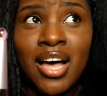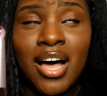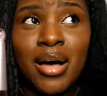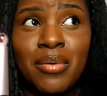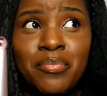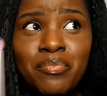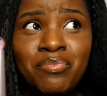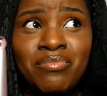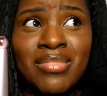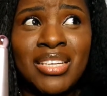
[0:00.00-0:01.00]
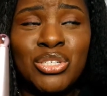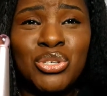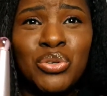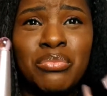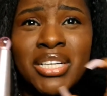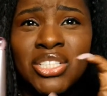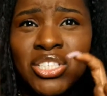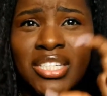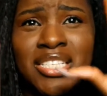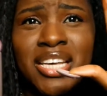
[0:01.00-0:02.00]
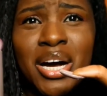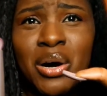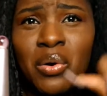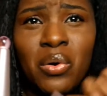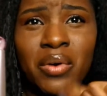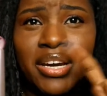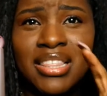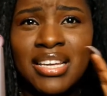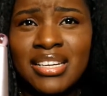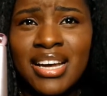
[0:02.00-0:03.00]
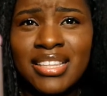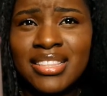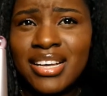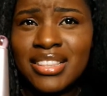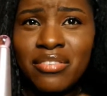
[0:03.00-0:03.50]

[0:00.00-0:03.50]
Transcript: Um, too much detail or anything like that.